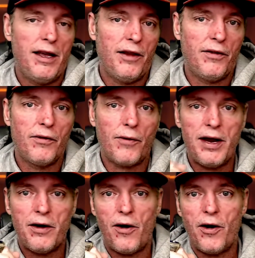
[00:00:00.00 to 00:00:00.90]
it's a
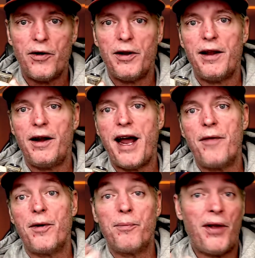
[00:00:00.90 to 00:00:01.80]
great card to get it out
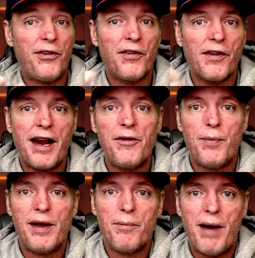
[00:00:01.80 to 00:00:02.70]
there. Plus, it's a nice
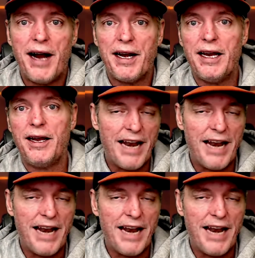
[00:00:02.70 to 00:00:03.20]
big body.